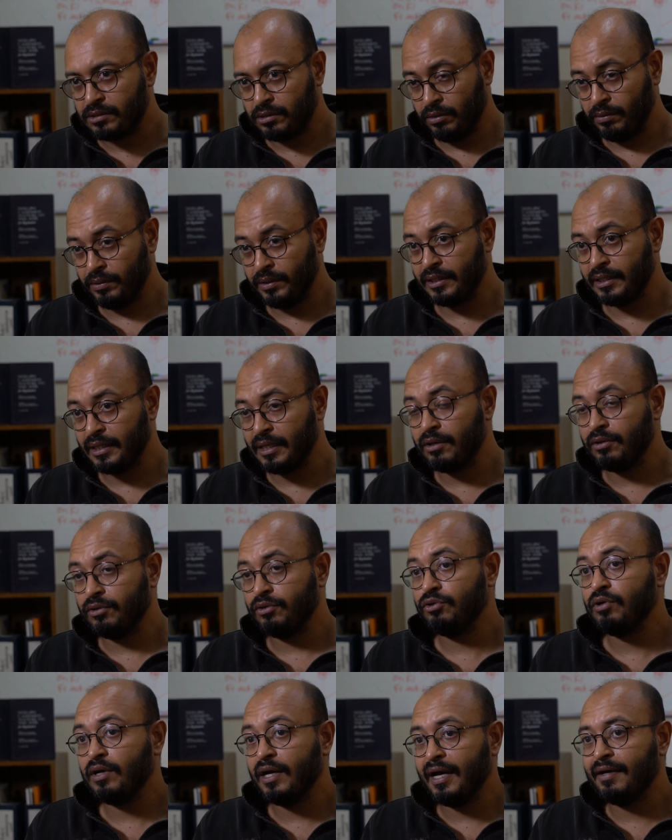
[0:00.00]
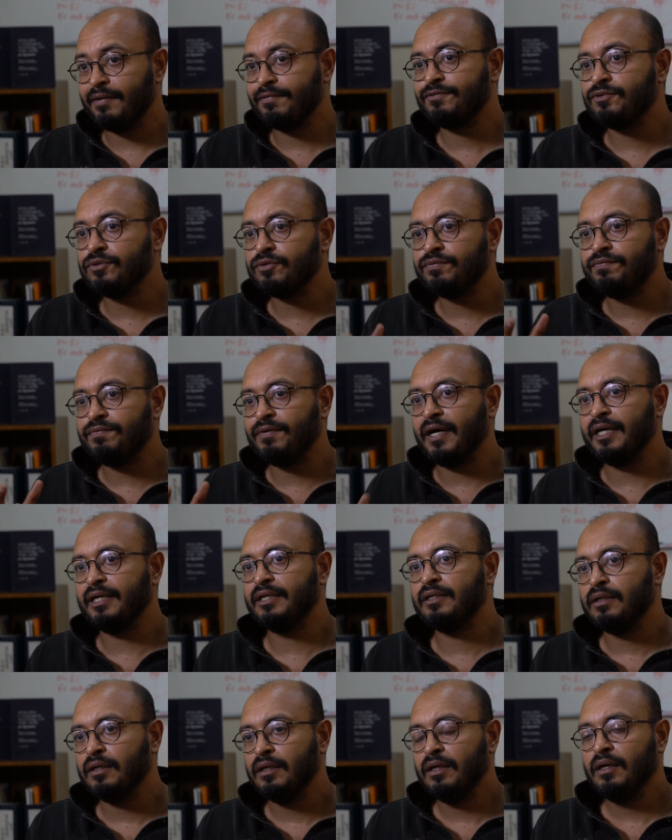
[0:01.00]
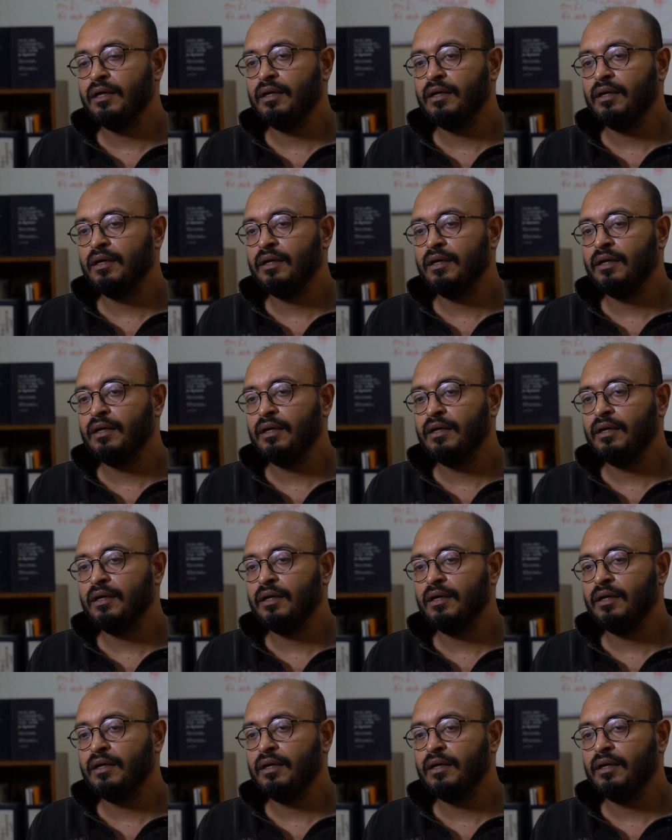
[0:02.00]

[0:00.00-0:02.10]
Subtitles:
slowing down, you have to find